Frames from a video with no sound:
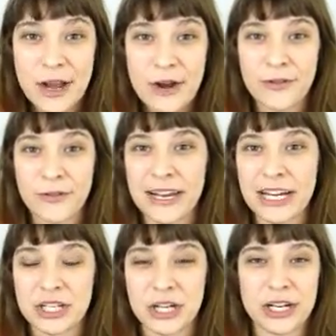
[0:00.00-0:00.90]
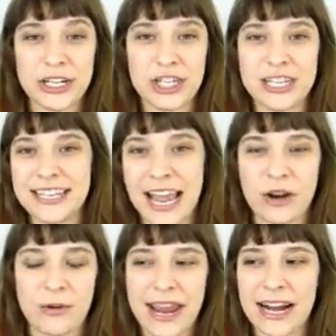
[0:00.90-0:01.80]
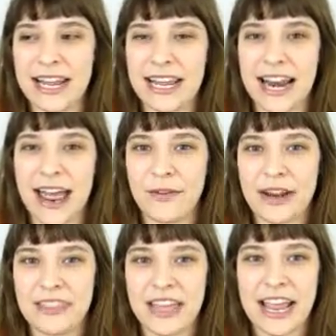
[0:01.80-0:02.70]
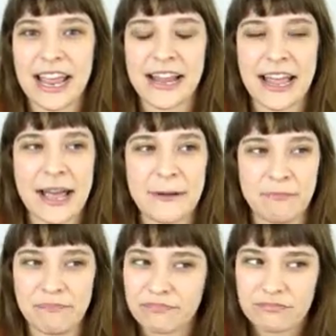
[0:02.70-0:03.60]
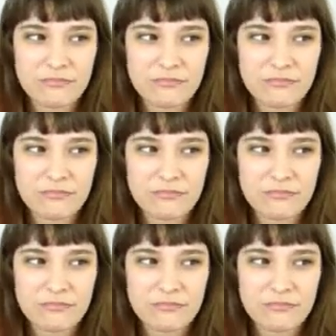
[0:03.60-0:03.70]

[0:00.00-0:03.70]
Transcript: for Victor and she decorated it and everything and